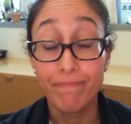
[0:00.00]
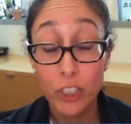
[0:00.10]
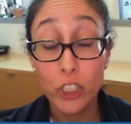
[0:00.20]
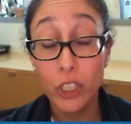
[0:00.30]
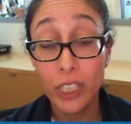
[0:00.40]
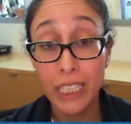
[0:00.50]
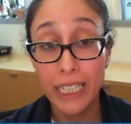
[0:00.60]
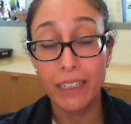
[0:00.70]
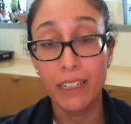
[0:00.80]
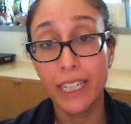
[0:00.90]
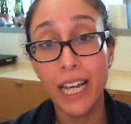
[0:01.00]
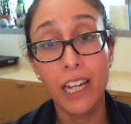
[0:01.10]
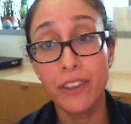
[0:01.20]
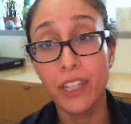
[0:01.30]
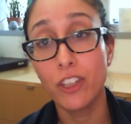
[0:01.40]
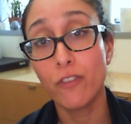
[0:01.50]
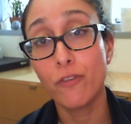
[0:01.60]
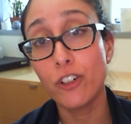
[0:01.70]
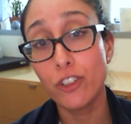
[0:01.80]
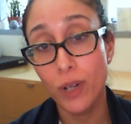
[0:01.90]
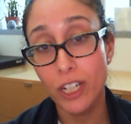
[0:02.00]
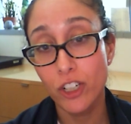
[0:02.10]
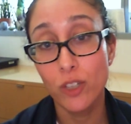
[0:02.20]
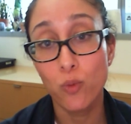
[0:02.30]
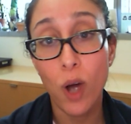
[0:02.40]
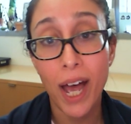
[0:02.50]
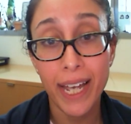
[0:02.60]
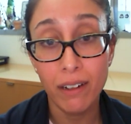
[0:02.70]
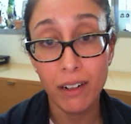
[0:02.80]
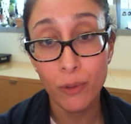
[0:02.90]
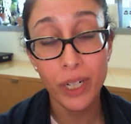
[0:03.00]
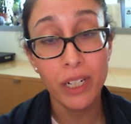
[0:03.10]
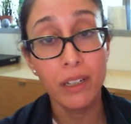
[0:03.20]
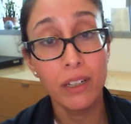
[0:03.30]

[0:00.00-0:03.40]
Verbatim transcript: Certainly. Again, I think the first question is why are we